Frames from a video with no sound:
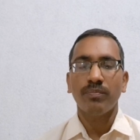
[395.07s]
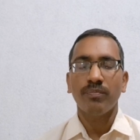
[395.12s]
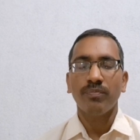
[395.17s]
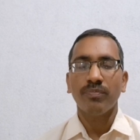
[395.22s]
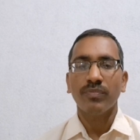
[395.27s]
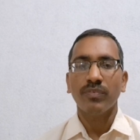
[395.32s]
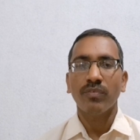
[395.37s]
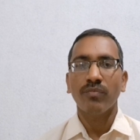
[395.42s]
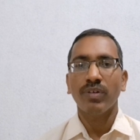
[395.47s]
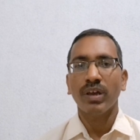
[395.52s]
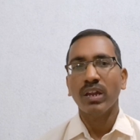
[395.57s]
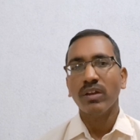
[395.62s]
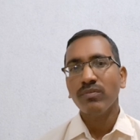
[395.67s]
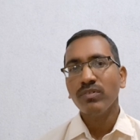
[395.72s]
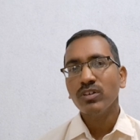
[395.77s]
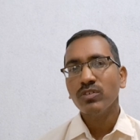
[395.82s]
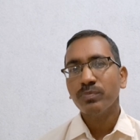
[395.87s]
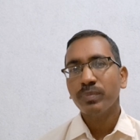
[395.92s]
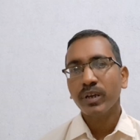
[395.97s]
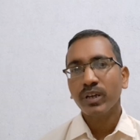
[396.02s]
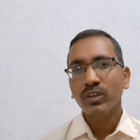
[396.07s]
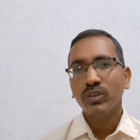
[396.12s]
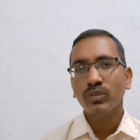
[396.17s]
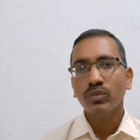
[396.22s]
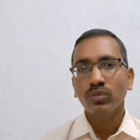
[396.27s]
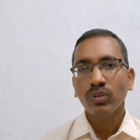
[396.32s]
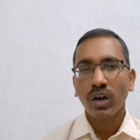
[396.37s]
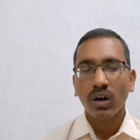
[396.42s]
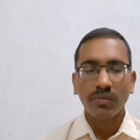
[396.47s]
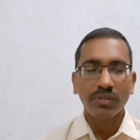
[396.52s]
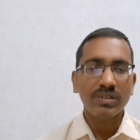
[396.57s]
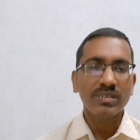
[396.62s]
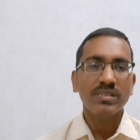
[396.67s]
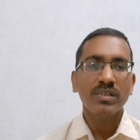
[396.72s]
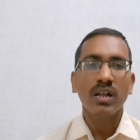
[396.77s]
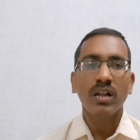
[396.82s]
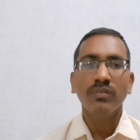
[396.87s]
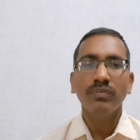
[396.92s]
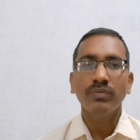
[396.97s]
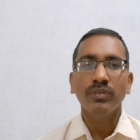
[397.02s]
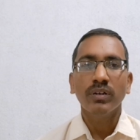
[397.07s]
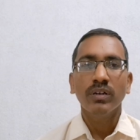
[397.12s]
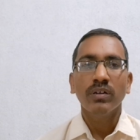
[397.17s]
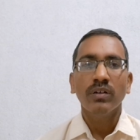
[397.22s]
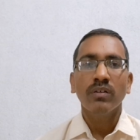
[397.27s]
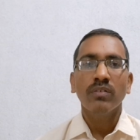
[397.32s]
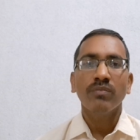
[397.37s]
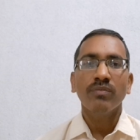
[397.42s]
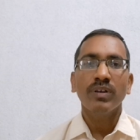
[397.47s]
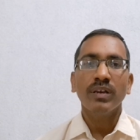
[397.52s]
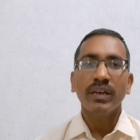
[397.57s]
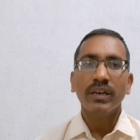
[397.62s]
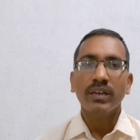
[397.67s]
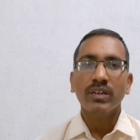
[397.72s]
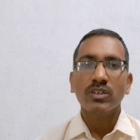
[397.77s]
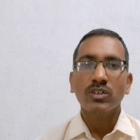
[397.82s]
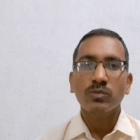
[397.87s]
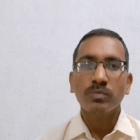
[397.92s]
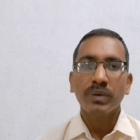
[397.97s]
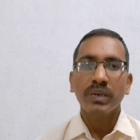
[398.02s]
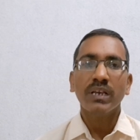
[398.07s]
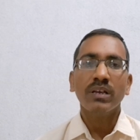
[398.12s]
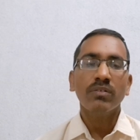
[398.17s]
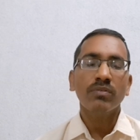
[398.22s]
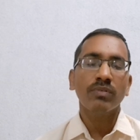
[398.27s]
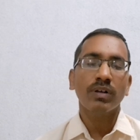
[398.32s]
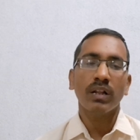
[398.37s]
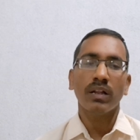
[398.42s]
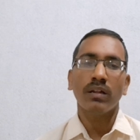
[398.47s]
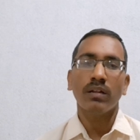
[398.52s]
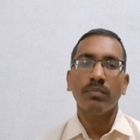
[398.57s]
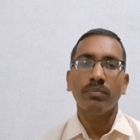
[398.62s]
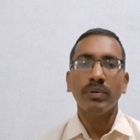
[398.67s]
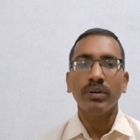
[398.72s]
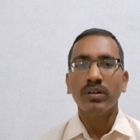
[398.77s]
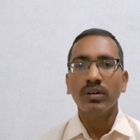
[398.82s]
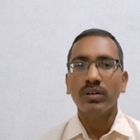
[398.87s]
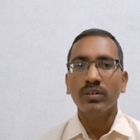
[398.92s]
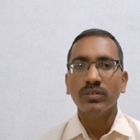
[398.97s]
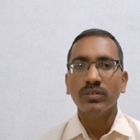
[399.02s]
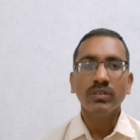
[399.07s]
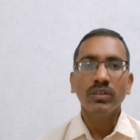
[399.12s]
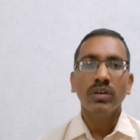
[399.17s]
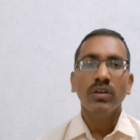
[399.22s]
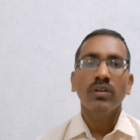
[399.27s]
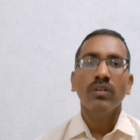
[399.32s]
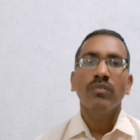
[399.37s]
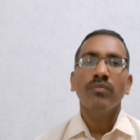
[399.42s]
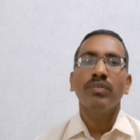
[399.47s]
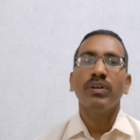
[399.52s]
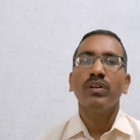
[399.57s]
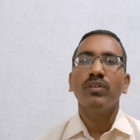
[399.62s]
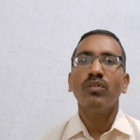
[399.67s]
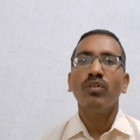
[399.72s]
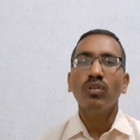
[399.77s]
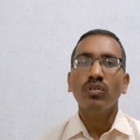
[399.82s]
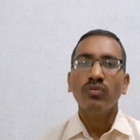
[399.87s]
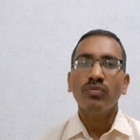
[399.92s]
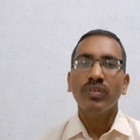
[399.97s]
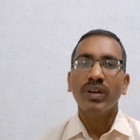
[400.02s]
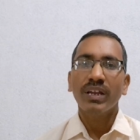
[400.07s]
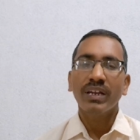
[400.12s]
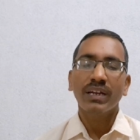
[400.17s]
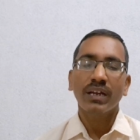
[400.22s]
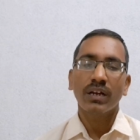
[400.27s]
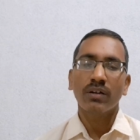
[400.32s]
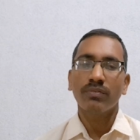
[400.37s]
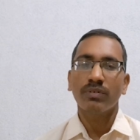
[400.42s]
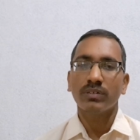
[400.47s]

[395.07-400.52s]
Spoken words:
When we speak to ourselves, we speak well because we don't feel nervous.